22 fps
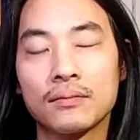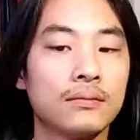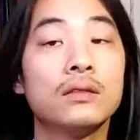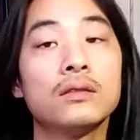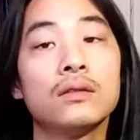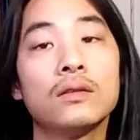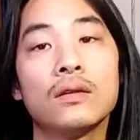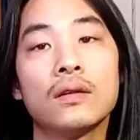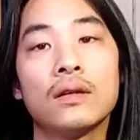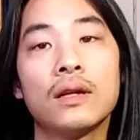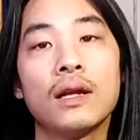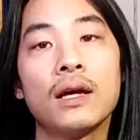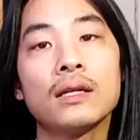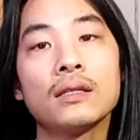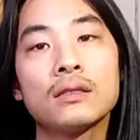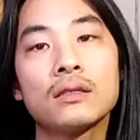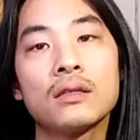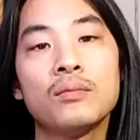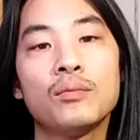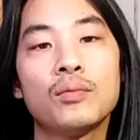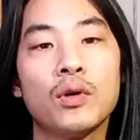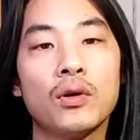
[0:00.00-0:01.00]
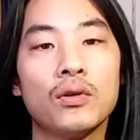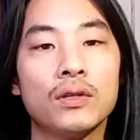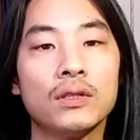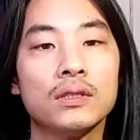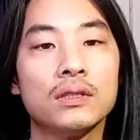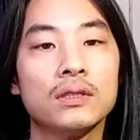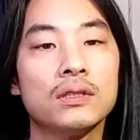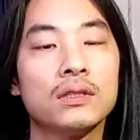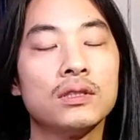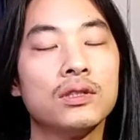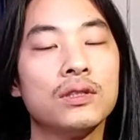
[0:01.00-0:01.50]
So the next component
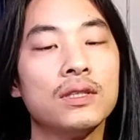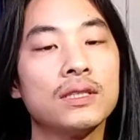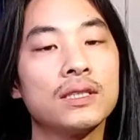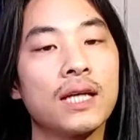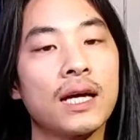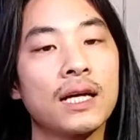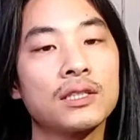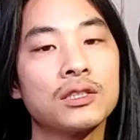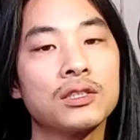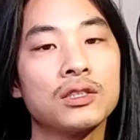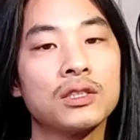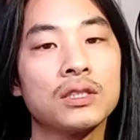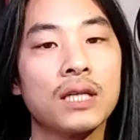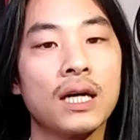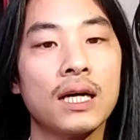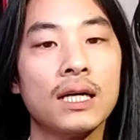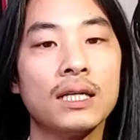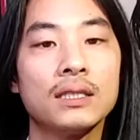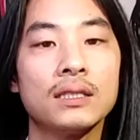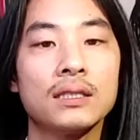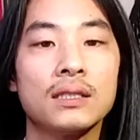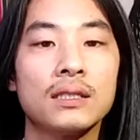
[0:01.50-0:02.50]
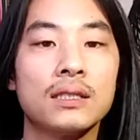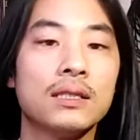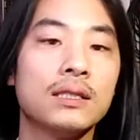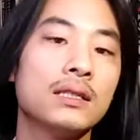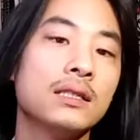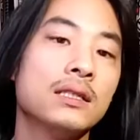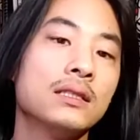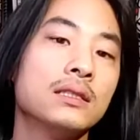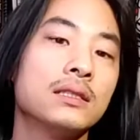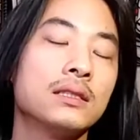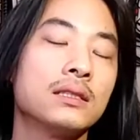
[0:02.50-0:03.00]
to this exercise
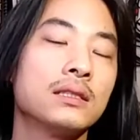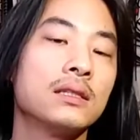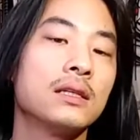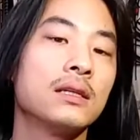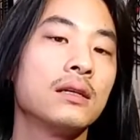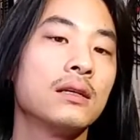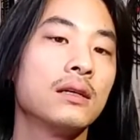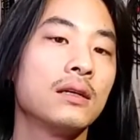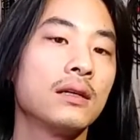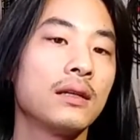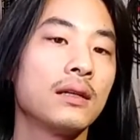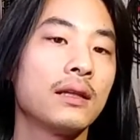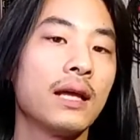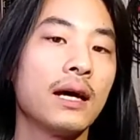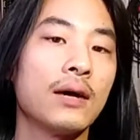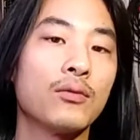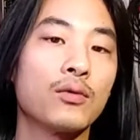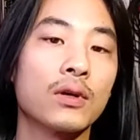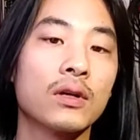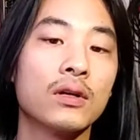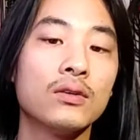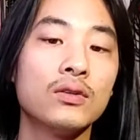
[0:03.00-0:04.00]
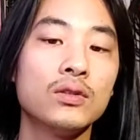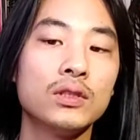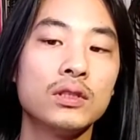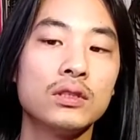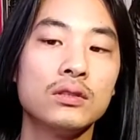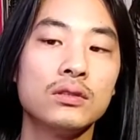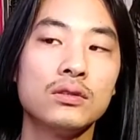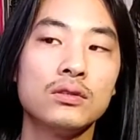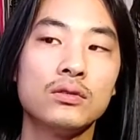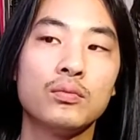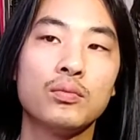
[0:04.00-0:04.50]
is that we're going
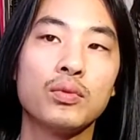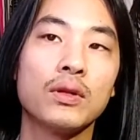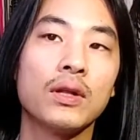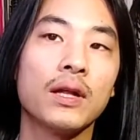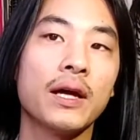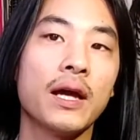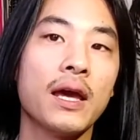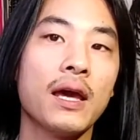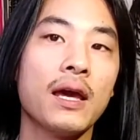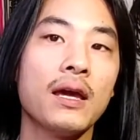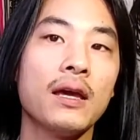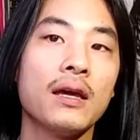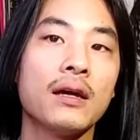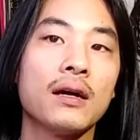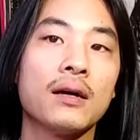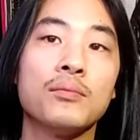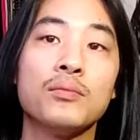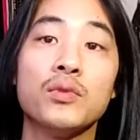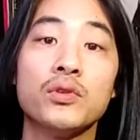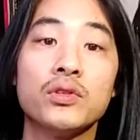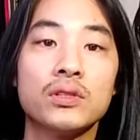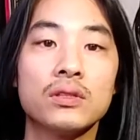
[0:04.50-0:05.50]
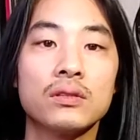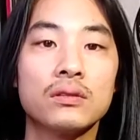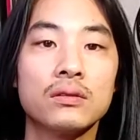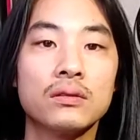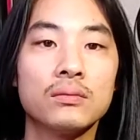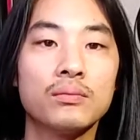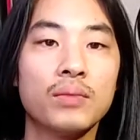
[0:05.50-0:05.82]
to play a musical